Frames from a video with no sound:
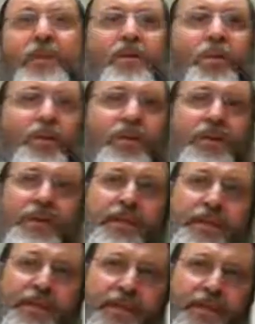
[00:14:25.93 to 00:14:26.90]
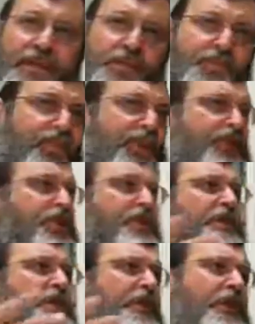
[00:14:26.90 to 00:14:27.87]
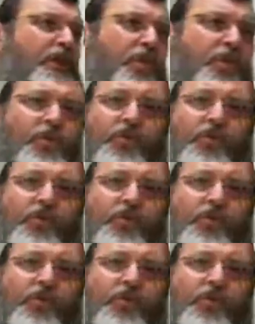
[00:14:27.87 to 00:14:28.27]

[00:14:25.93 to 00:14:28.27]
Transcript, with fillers: all this uh, this precious uh,